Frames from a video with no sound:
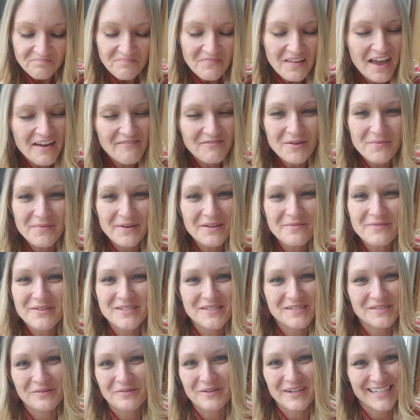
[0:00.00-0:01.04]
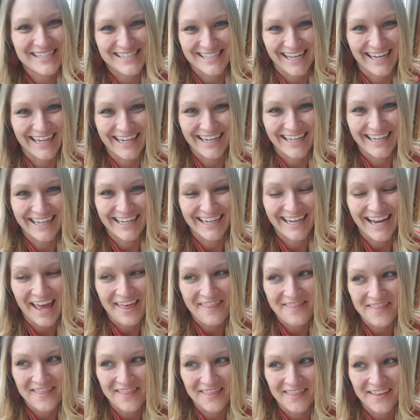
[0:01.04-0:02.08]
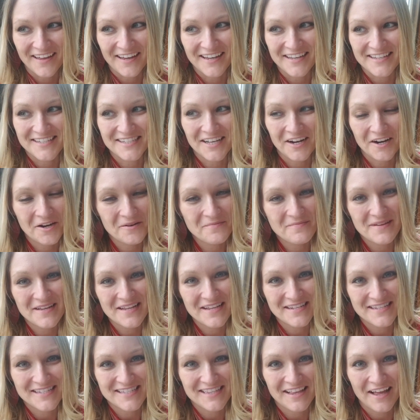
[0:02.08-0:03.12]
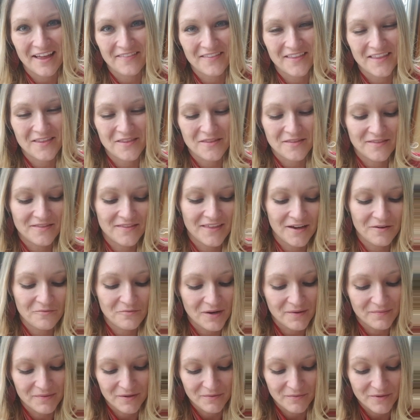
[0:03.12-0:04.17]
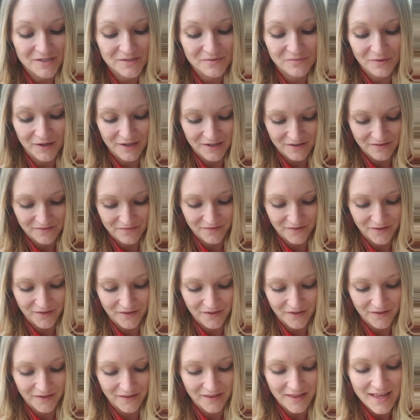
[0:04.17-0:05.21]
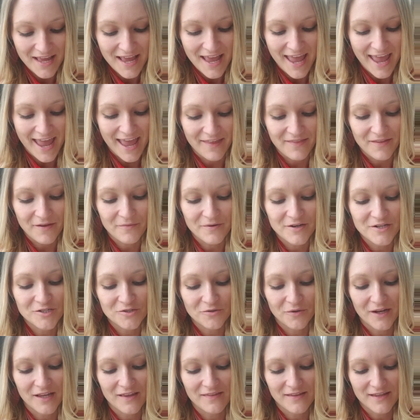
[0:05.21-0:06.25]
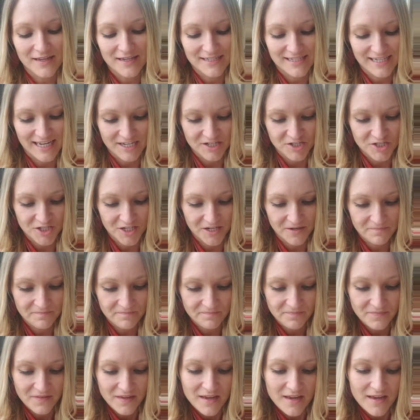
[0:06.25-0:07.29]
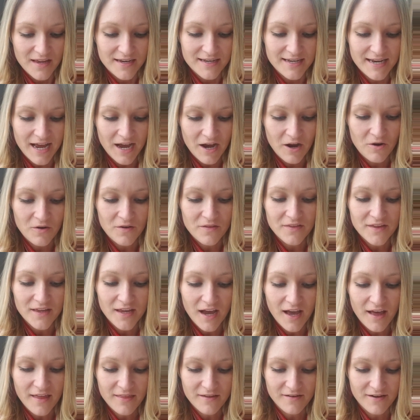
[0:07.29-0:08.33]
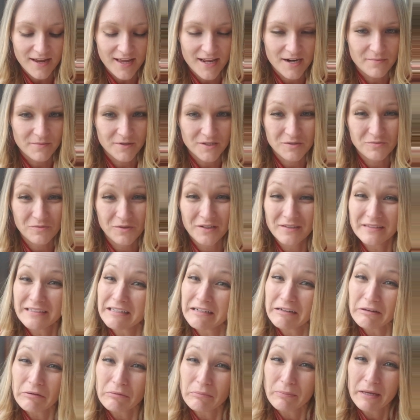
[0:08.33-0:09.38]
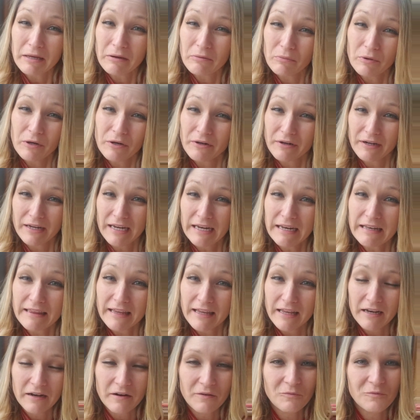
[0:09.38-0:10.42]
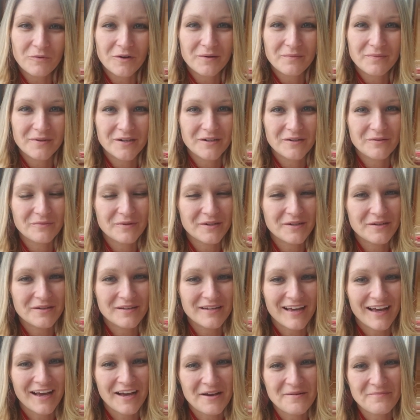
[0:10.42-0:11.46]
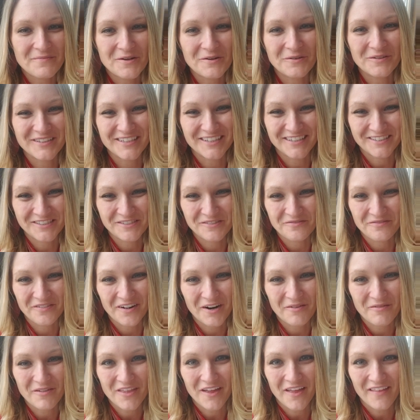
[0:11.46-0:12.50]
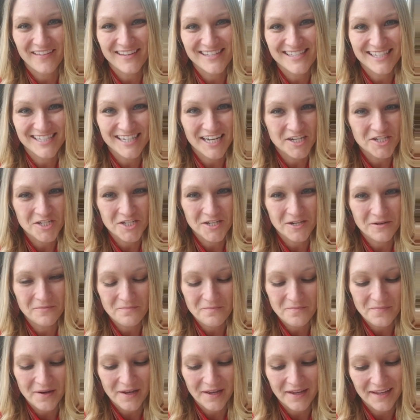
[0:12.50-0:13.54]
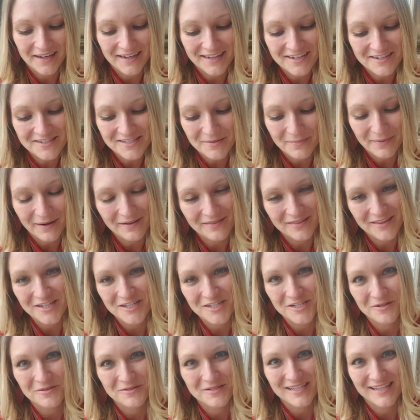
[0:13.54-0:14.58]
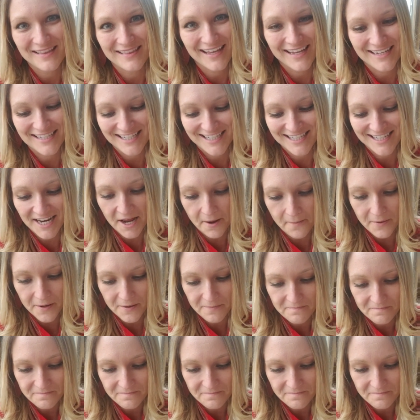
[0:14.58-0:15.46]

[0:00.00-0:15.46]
everybody was so excited, and the Zuckermans thought that Wilbur was wonderful, and they were enjoying the attention. Now, the other animals were a little bit worried that Wilbur would go a little too far with all this attention, but here's a part that shows that didn't happen.